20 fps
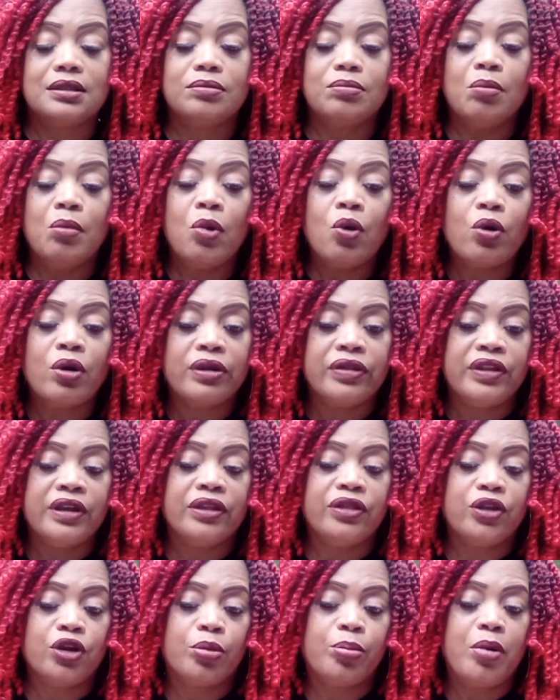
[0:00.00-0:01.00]
more than
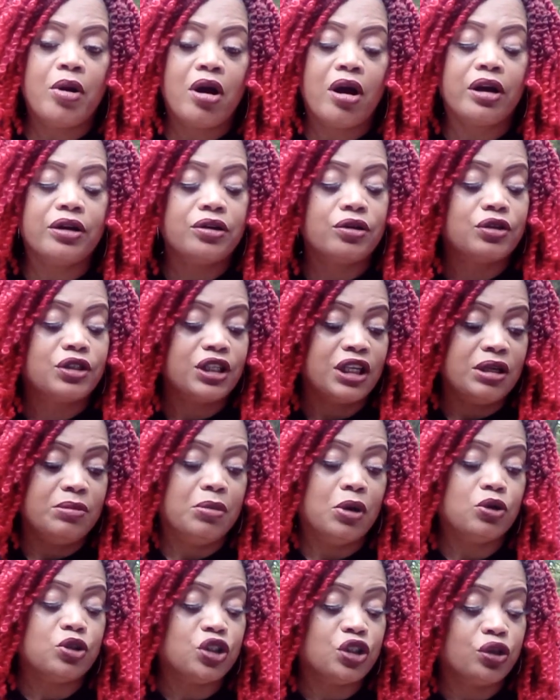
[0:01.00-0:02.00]
their partner's
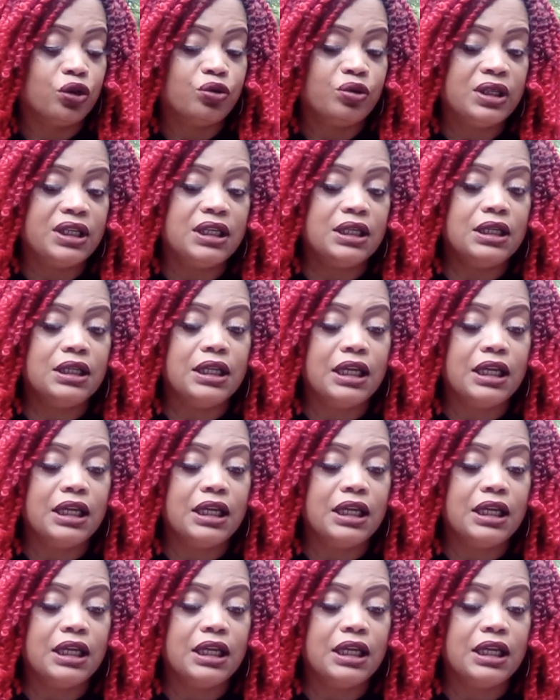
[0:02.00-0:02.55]
emotional need